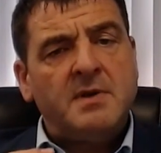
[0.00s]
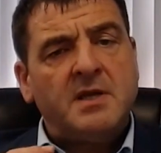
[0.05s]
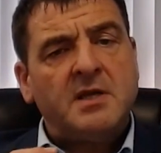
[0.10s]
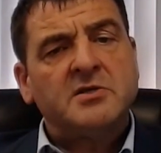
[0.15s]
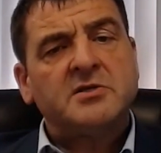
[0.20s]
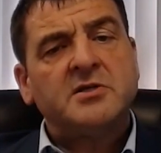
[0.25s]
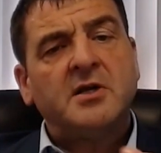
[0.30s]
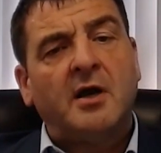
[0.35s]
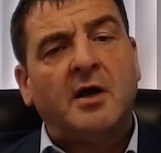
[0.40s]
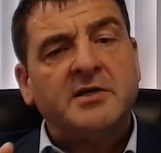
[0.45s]

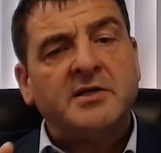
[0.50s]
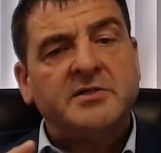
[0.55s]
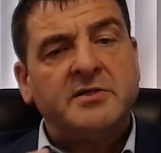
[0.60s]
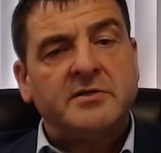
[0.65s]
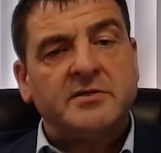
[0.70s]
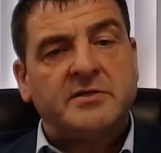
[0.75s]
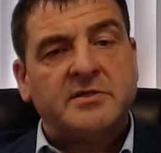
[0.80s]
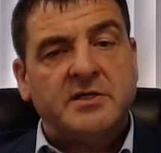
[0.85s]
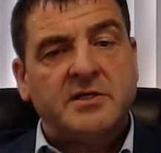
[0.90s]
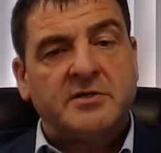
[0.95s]
because
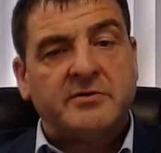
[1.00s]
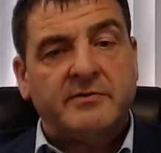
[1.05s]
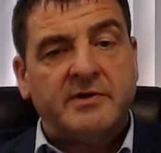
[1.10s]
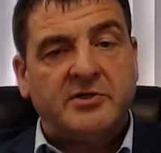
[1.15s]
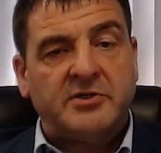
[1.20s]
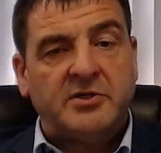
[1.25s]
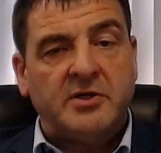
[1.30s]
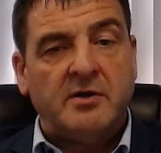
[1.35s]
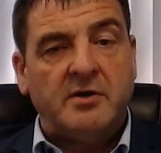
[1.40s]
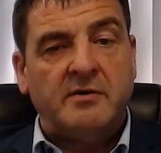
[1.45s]
licenses are
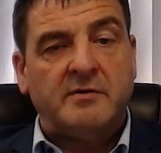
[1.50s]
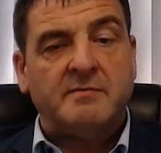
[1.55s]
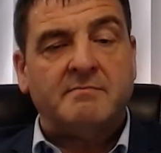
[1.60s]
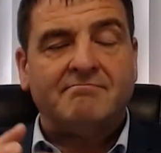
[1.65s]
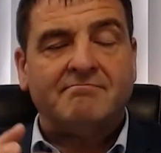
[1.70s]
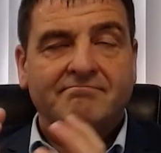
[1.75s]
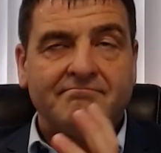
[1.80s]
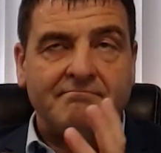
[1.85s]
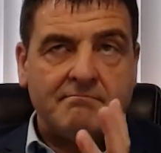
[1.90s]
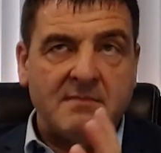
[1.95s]
issued
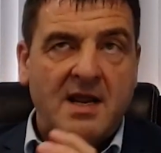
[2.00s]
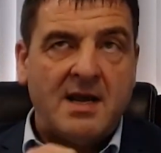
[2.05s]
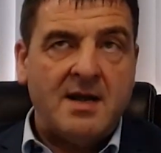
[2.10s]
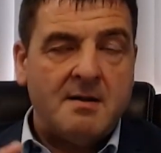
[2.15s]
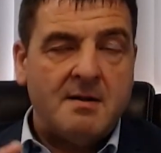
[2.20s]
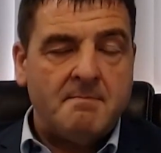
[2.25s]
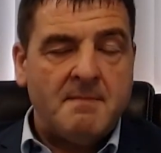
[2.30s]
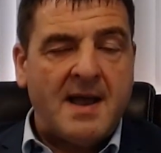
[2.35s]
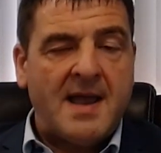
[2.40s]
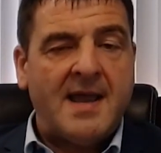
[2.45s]

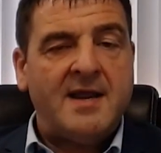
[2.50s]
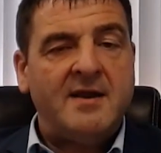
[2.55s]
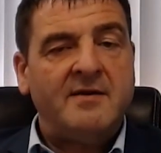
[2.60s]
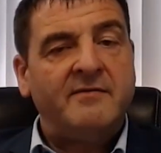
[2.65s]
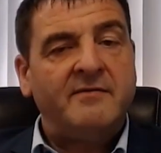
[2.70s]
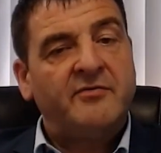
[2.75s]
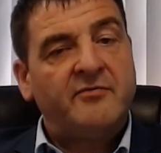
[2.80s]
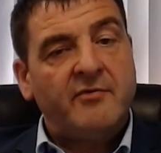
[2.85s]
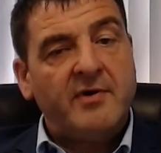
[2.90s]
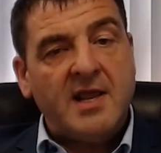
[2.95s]
in the
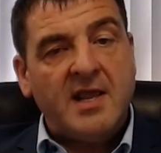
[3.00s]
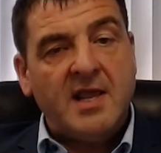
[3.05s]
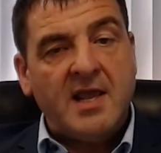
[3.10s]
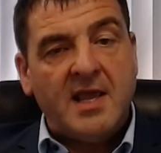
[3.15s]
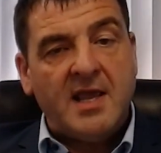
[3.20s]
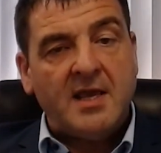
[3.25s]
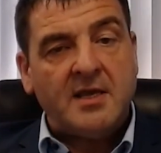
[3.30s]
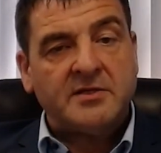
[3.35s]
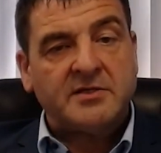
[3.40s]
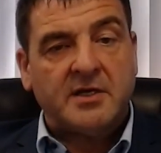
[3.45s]
main 3
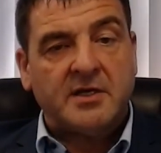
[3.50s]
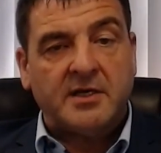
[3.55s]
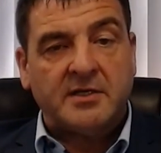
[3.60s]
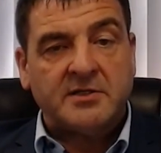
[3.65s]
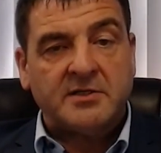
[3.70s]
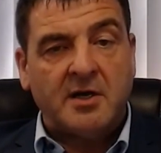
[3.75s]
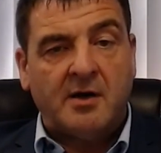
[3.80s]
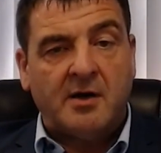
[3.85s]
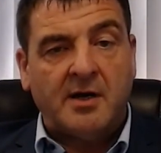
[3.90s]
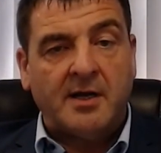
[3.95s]
years at a
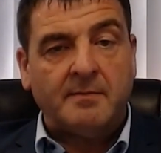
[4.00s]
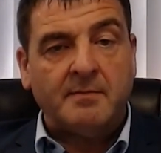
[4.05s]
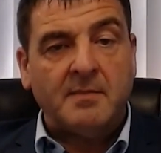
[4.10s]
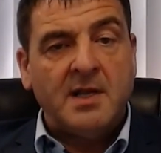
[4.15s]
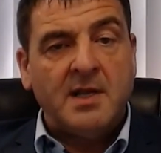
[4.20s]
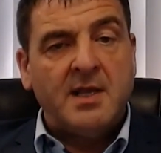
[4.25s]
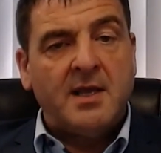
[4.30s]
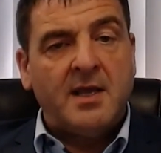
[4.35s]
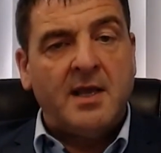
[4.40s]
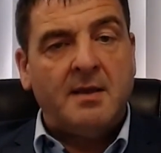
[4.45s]

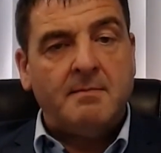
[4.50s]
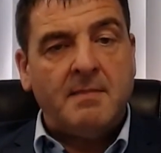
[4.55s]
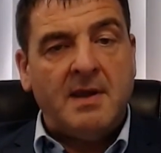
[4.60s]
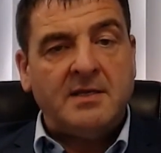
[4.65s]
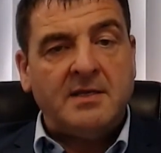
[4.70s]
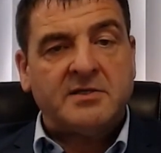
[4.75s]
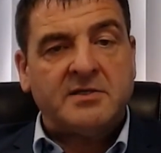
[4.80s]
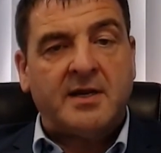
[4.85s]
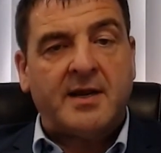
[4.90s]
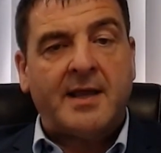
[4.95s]
time, it
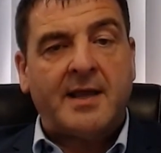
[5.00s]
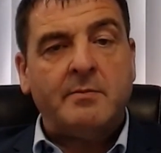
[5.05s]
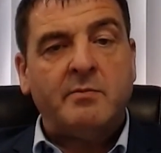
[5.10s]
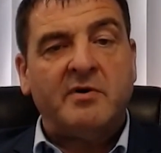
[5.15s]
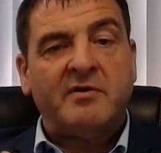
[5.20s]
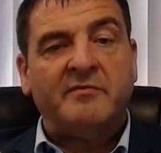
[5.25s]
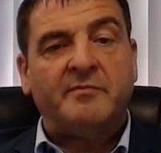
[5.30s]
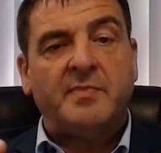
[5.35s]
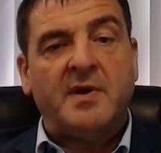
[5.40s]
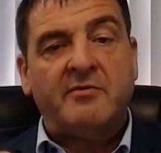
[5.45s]
means that they
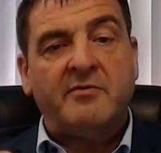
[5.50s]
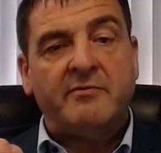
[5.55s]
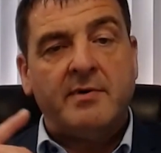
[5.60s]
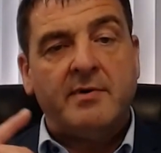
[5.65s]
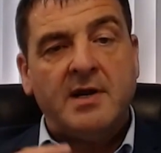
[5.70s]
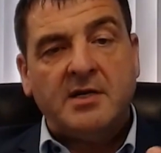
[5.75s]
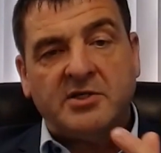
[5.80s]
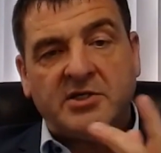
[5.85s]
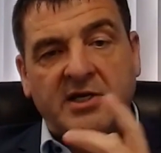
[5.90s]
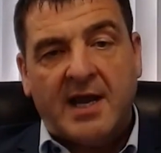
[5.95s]
would have been
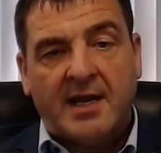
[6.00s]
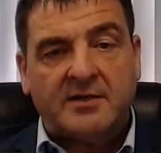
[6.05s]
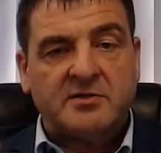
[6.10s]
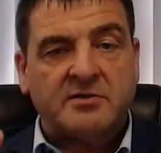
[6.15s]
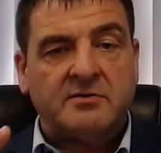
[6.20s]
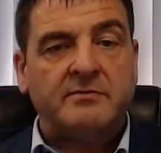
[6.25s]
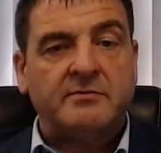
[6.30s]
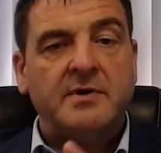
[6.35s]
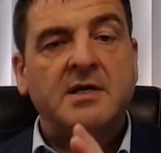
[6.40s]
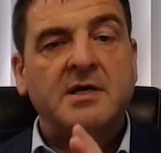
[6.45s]

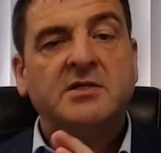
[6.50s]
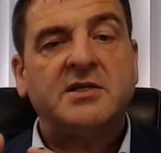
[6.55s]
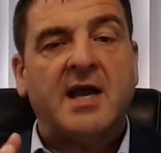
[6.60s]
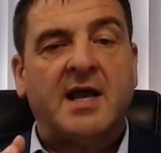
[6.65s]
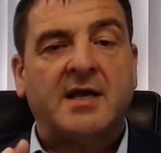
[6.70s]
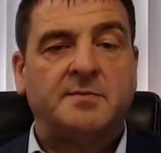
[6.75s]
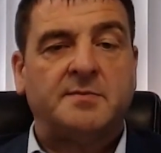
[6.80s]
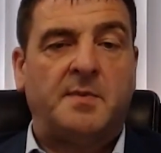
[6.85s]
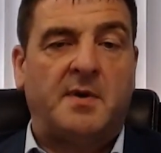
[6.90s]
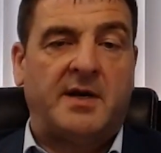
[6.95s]
rechecked
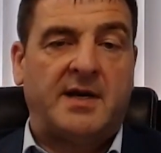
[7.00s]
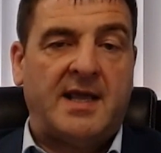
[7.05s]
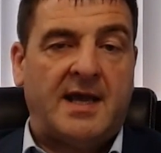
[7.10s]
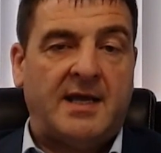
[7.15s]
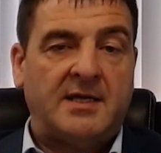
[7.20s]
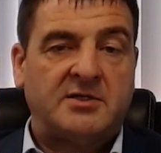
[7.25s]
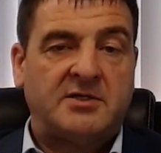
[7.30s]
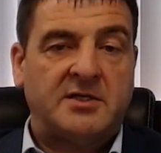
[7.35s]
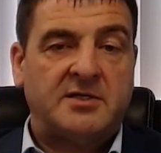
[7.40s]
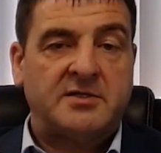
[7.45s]
by the
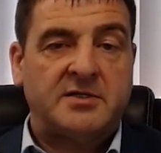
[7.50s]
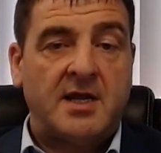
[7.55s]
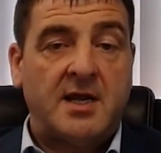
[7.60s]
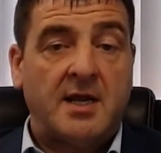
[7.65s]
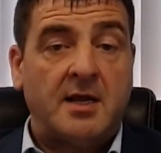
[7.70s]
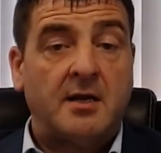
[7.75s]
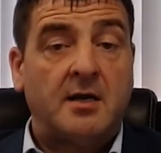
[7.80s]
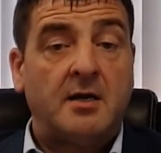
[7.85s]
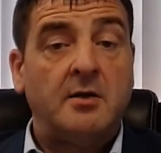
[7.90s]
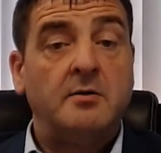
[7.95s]

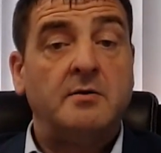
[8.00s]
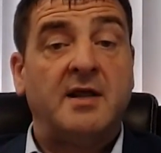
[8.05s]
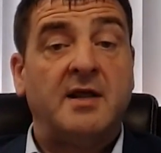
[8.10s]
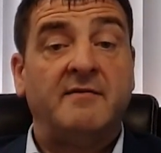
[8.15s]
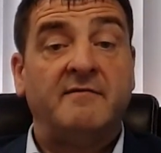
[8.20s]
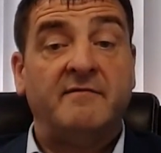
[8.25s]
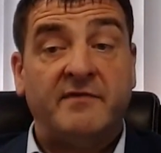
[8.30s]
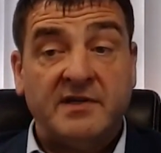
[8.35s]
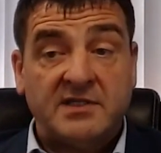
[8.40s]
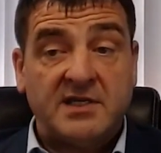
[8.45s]
HSE,
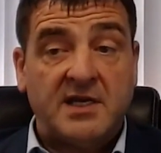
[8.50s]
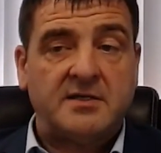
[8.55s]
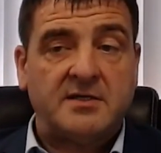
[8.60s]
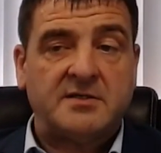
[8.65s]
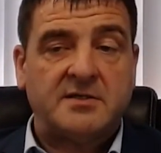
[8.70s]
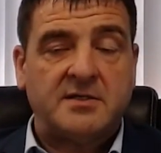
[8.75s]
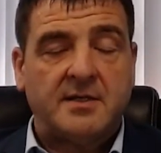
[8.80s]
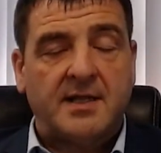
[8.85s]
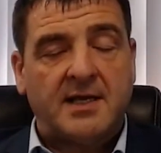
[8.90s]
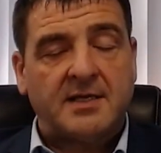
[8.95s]
including
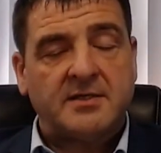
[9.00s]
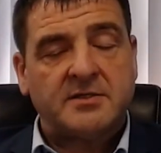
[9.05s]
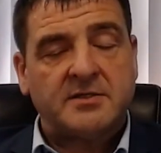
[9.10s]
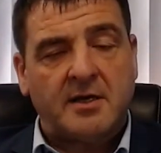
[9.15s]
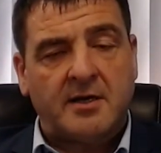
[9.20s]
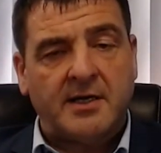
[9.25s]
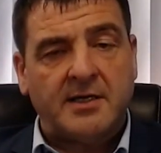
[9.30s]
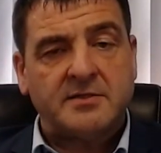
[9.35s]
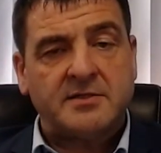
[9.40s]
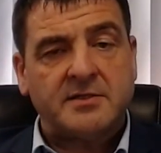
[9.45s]
visits to their
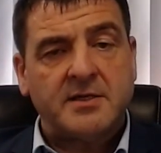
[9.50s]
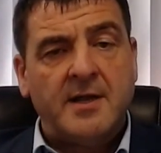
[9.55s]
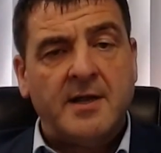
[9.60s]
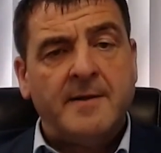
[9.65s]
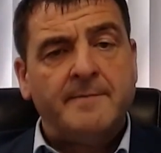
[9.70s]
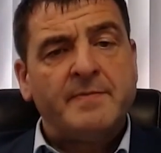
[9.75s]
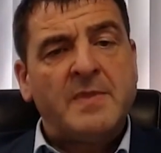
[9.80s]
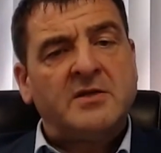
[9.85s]
sites.